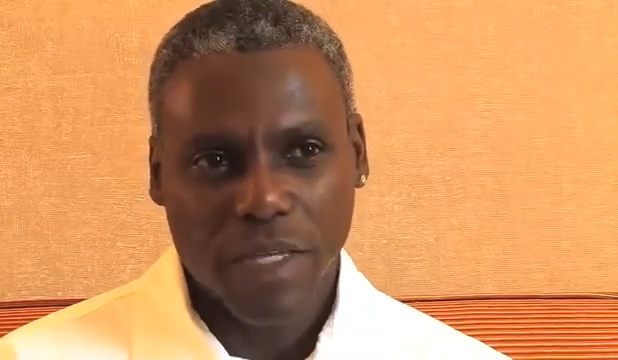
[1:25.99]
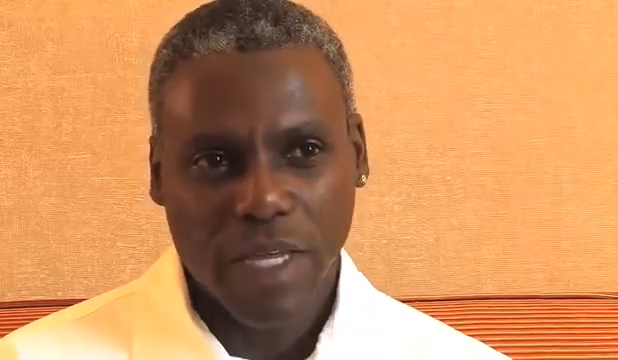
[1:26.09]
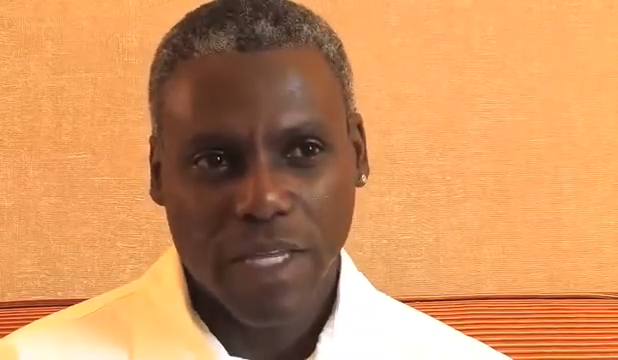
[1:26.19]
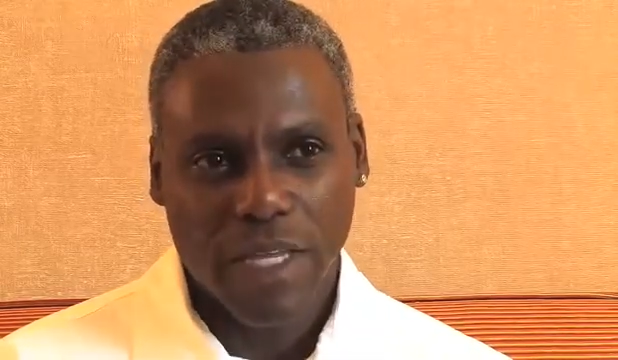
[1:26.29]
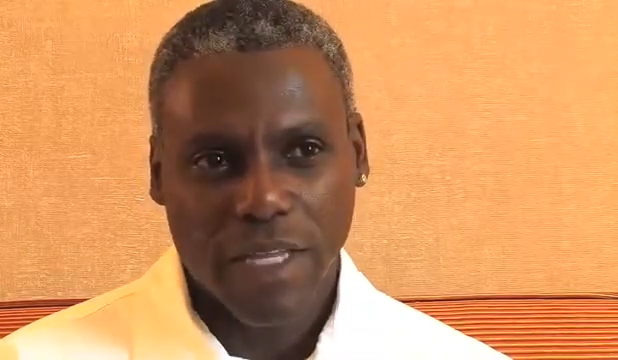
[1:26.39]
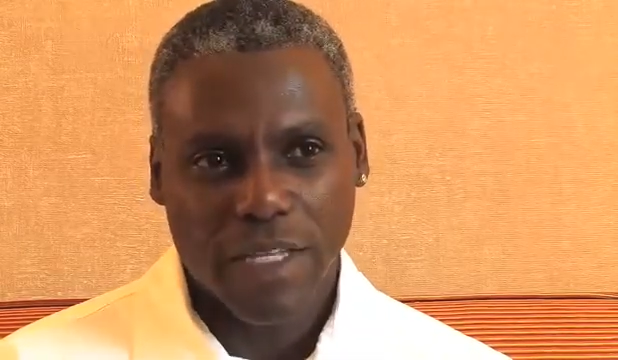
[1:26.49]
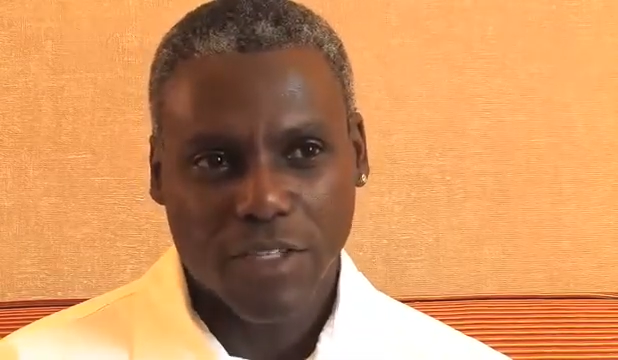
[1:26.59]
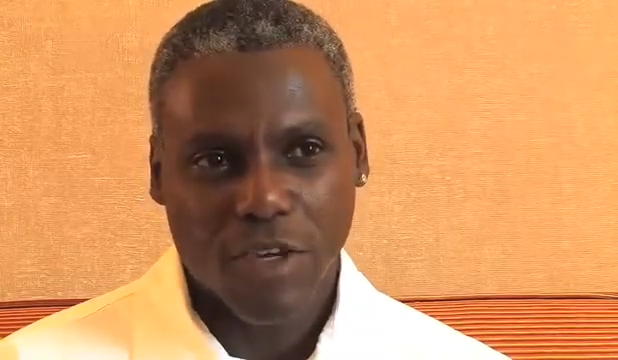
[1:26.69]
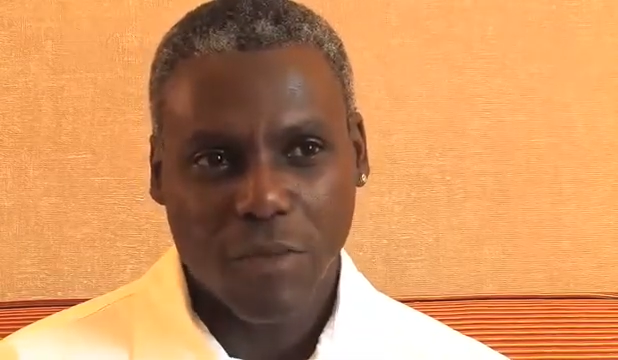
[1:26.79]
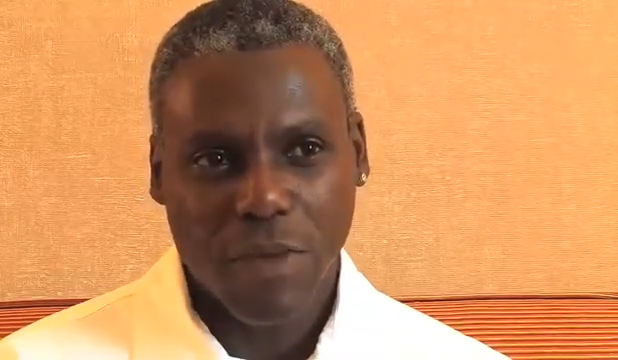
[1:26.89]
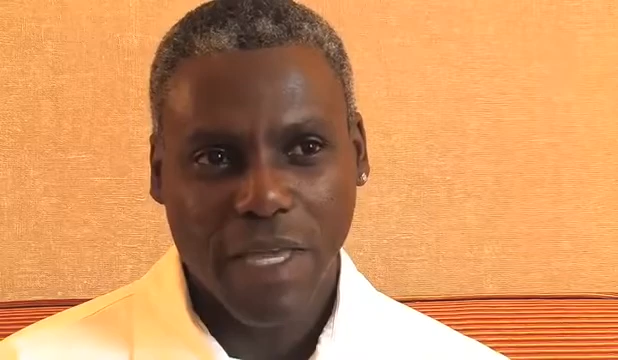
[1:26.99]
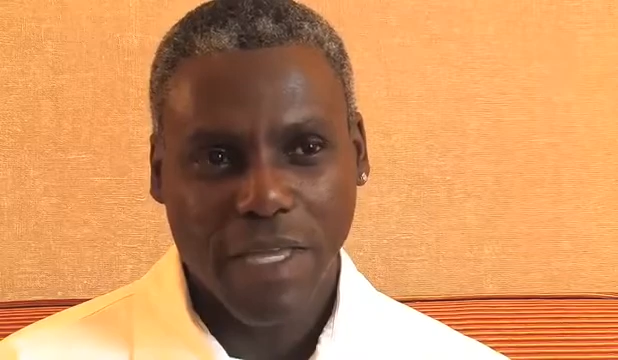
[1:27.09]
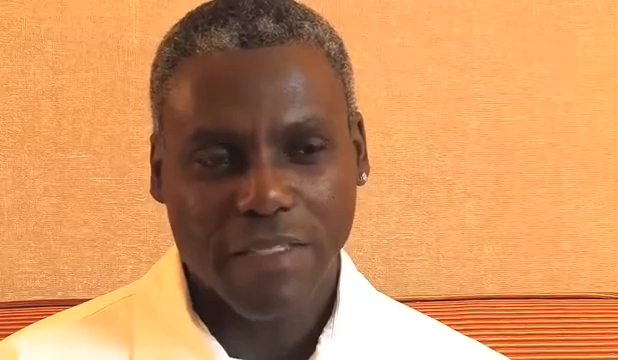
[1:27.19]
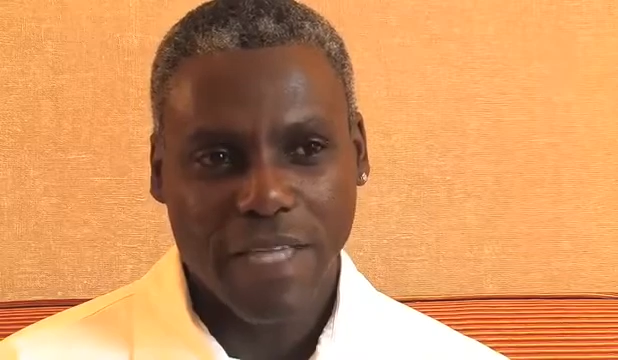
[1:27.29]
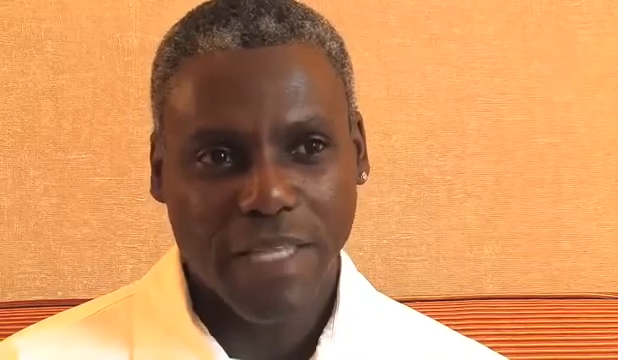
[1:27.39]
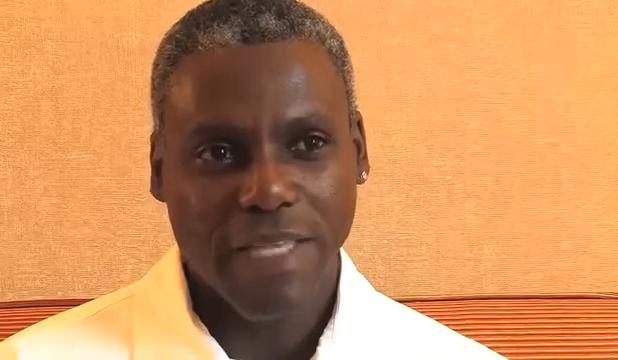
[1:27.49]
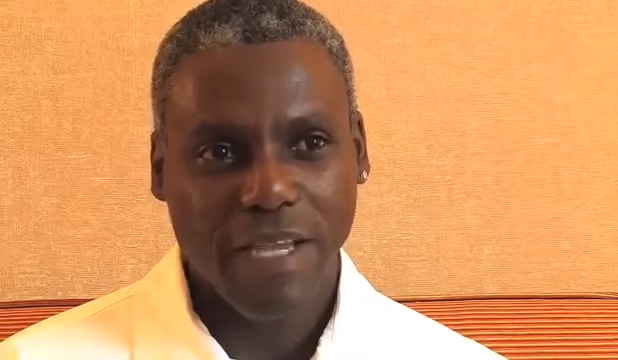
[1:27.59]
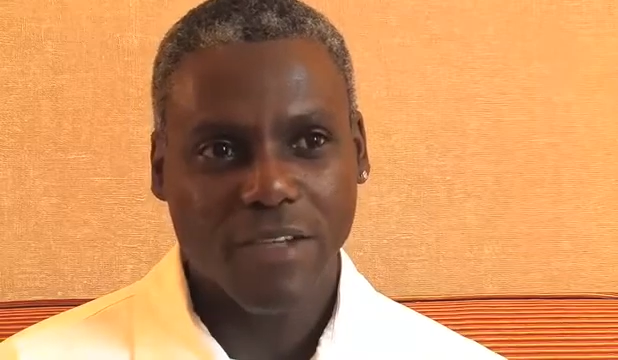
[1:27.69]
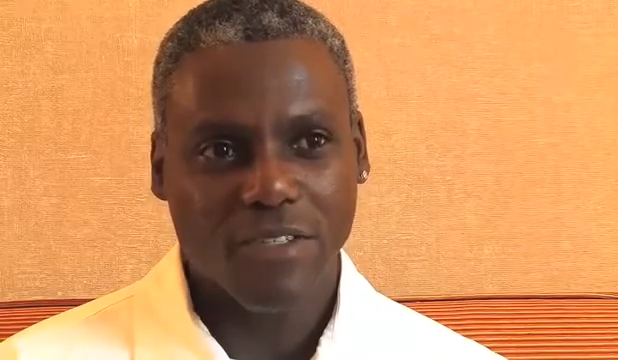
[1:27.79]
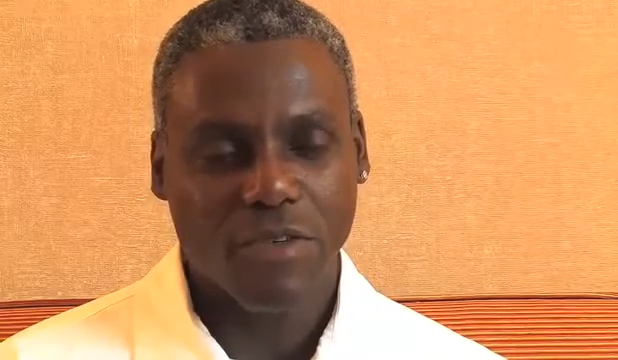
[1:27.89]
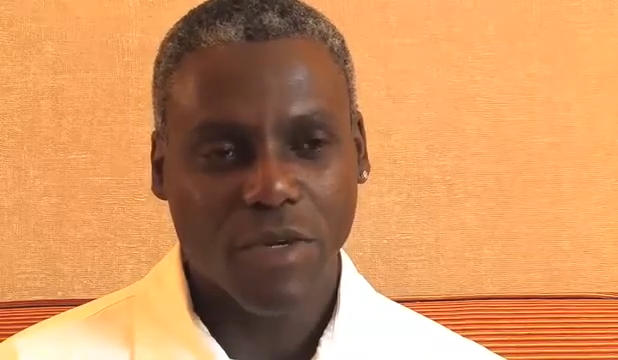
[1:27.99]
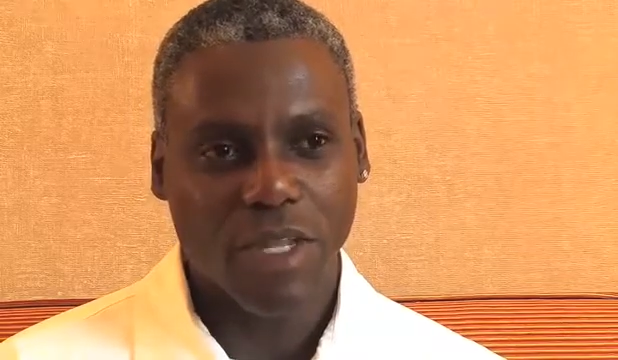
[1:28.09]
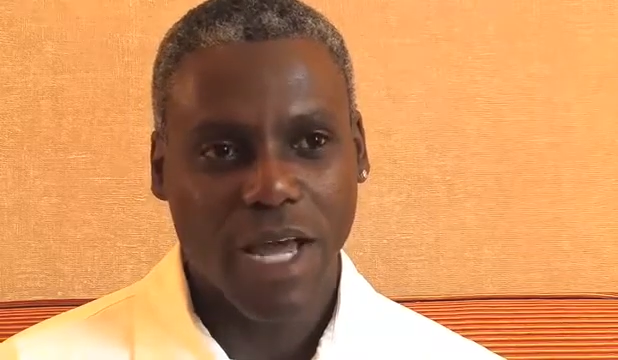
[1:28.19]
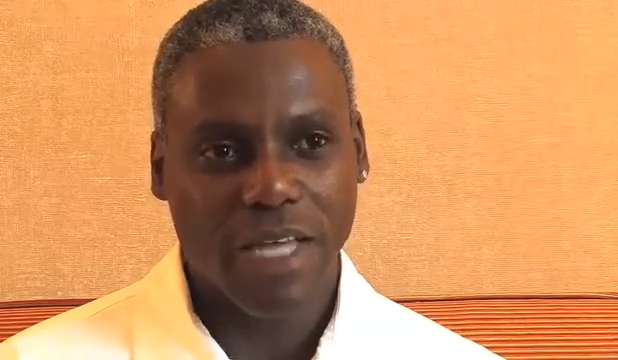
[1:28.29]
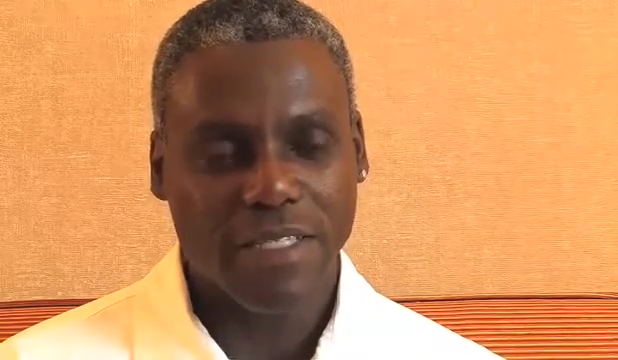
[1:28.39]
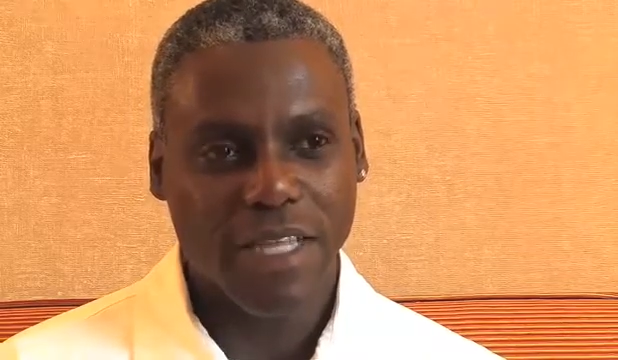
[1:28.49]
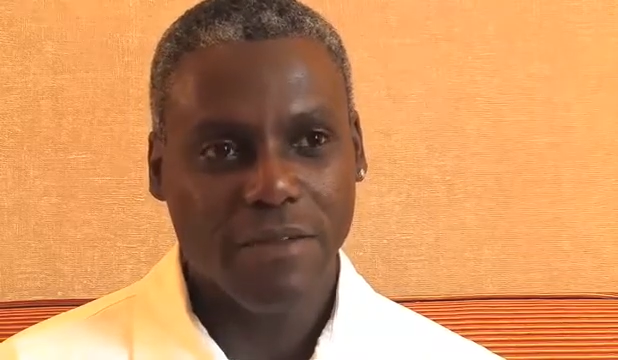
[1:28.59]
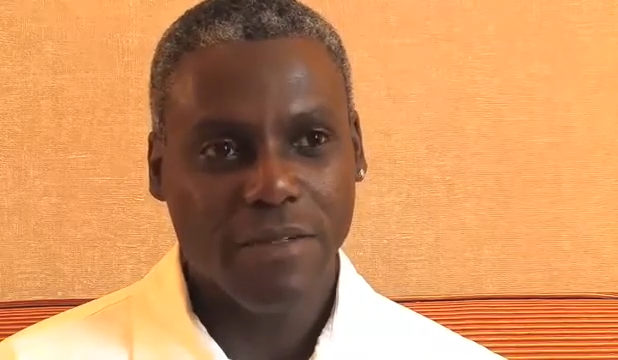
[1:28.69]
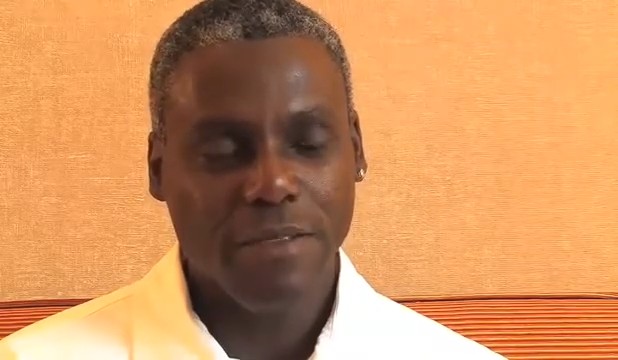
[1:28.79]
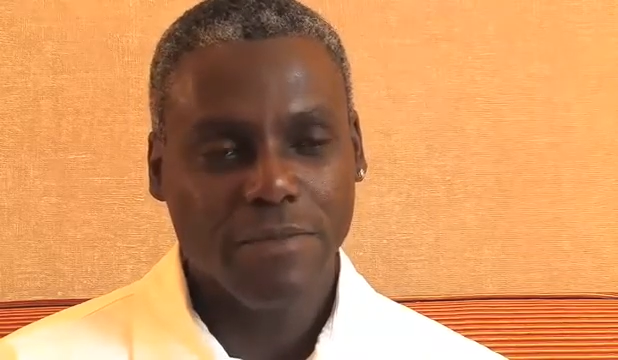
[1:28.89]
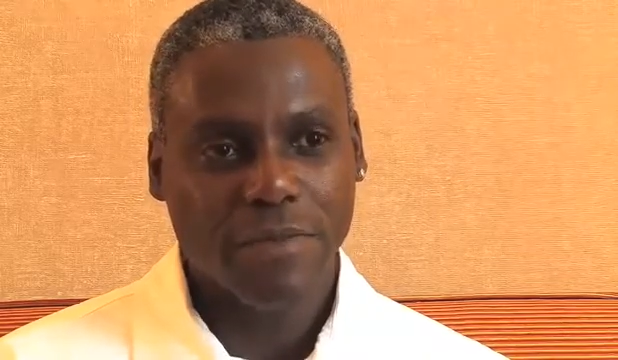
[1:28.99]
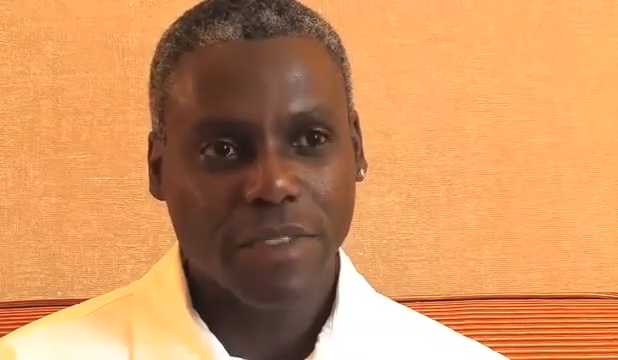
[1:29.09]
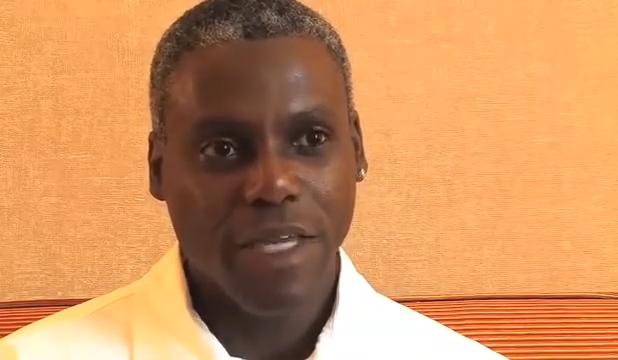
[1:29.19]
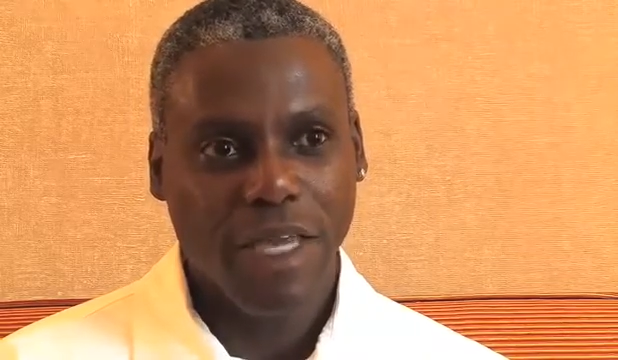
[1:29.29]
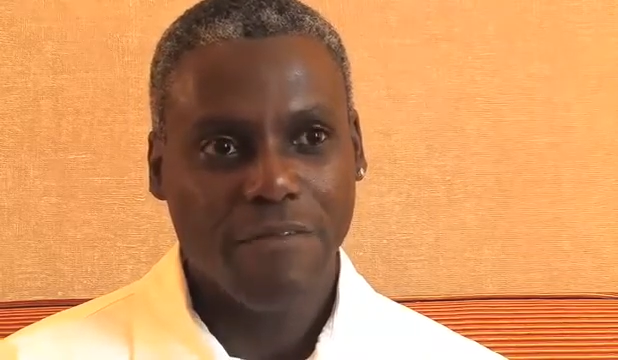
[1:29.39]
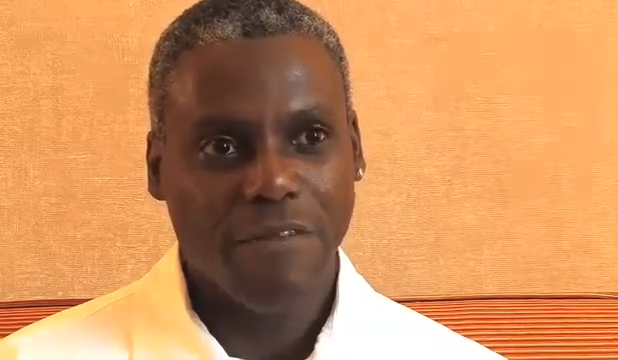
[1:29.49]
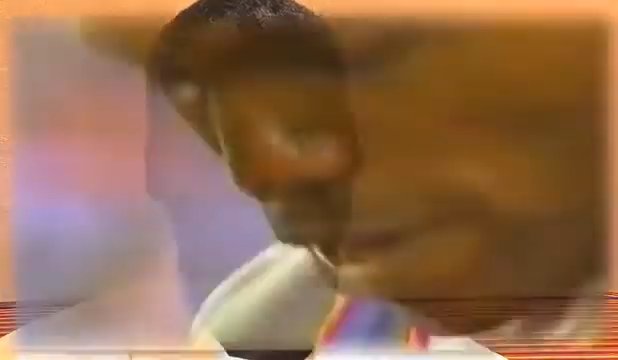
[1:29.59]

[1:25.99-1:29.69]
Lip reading: It took me 10 years to realize that if